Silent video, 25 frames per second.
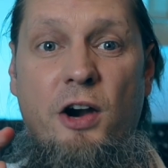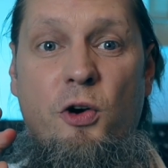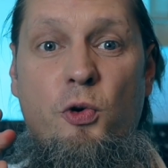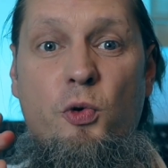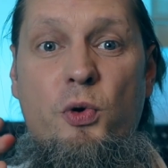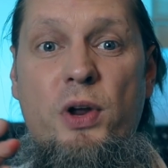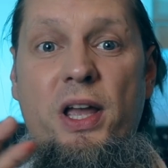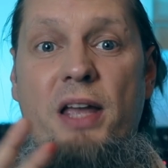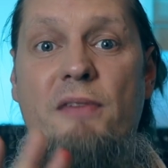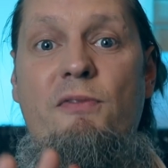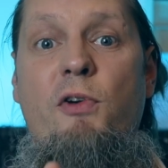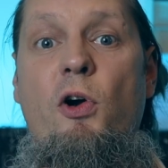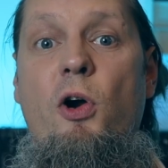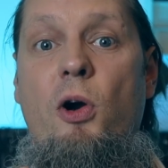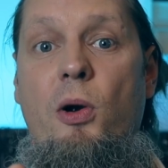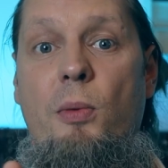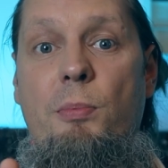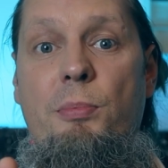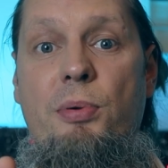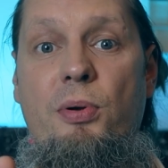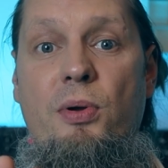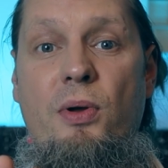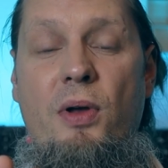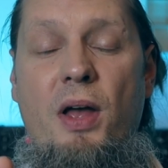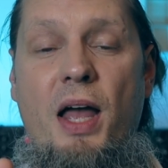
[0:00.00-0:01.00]

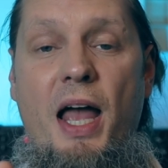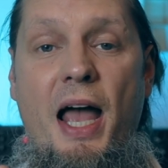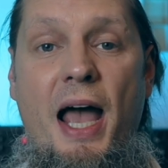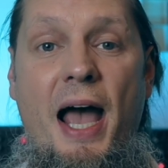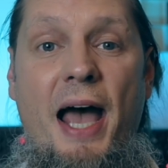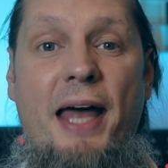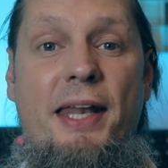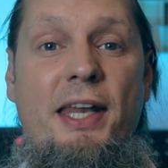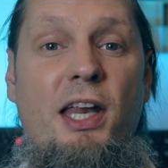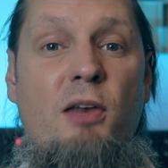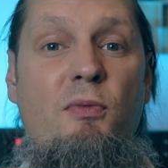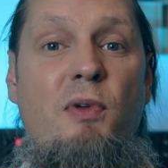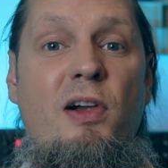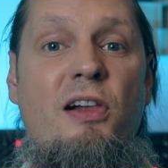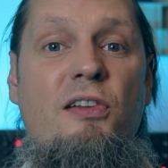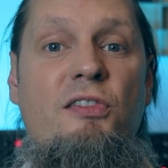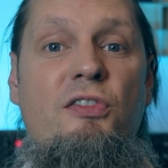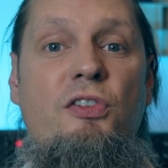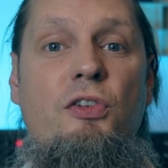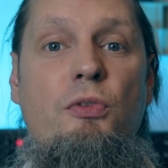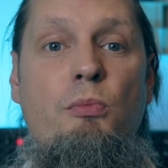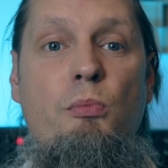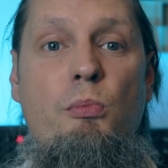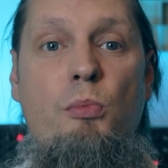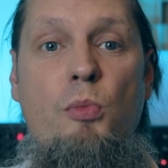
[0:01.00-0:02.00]
reverb, and it will
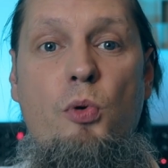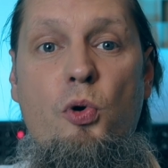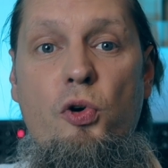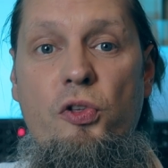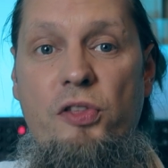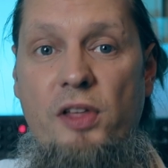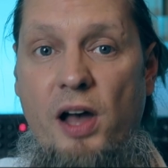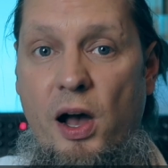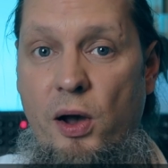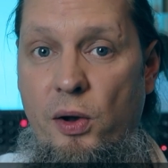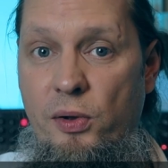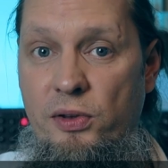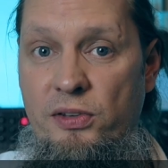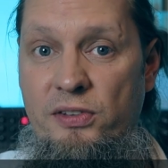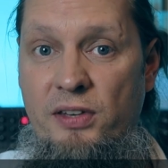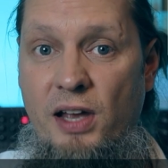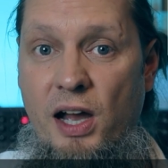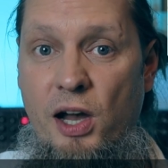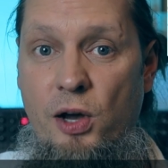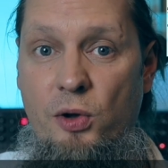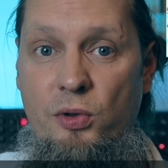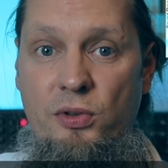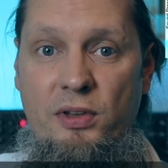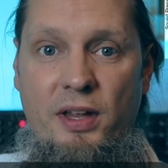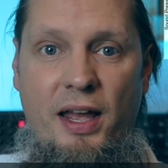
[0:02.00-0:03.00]
smooth our
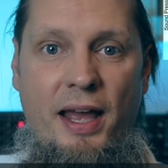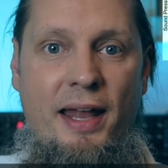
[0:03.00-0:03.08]
sound